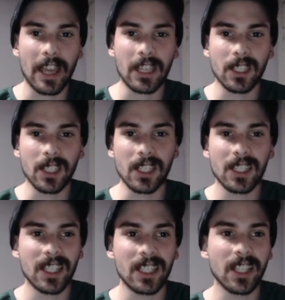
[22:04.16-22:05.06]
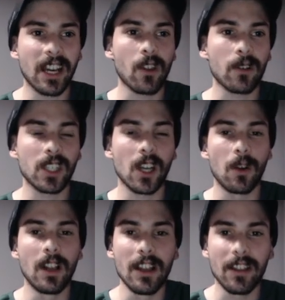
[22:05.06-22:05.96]
ACC title. So
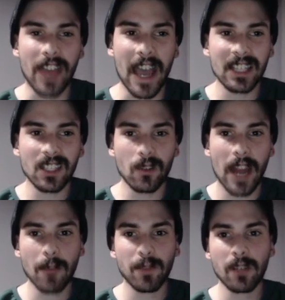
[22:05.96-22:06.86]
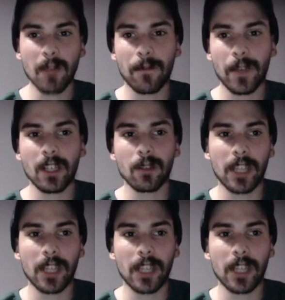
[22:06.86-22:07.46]
that is a wrap here, my video.